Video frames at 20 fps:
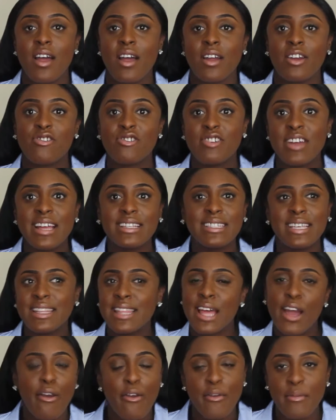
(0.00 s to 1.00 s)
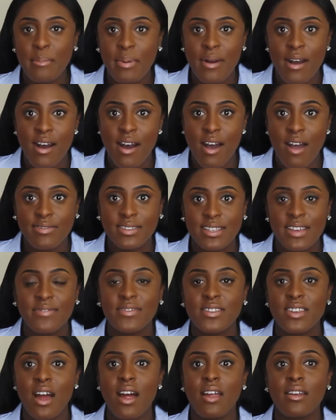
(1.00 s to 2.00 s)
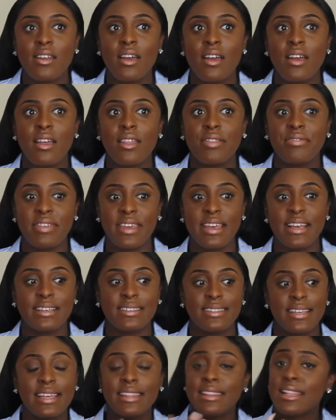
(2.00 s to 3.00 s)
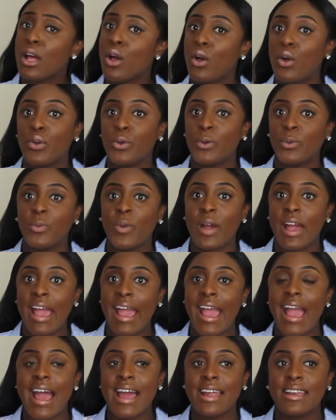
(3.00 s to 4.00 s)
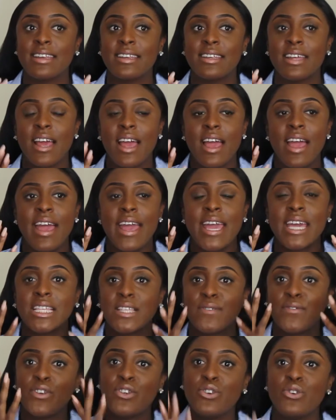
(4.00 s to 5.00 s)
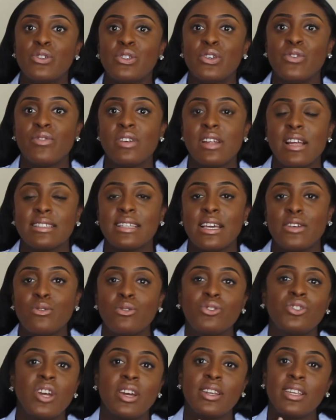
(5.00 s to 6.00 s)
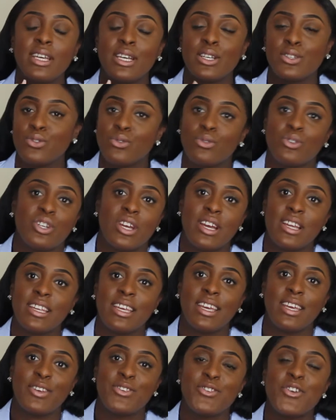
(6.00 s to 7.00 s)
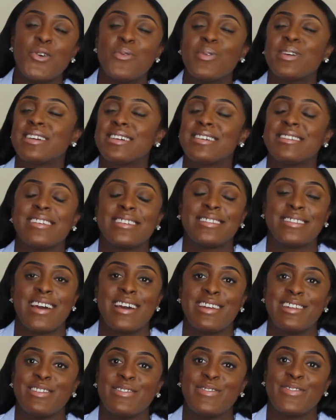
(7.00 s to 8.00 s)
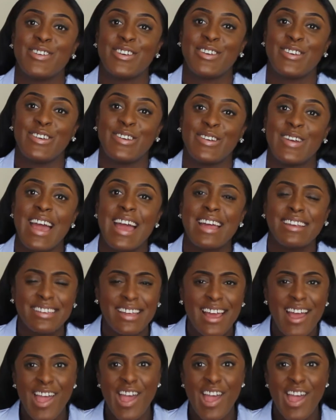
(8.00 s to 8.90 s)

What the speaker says: created their own paths, have done things in their own way, and it's for you to realize that your journey is your journey. No one can decide it for you. And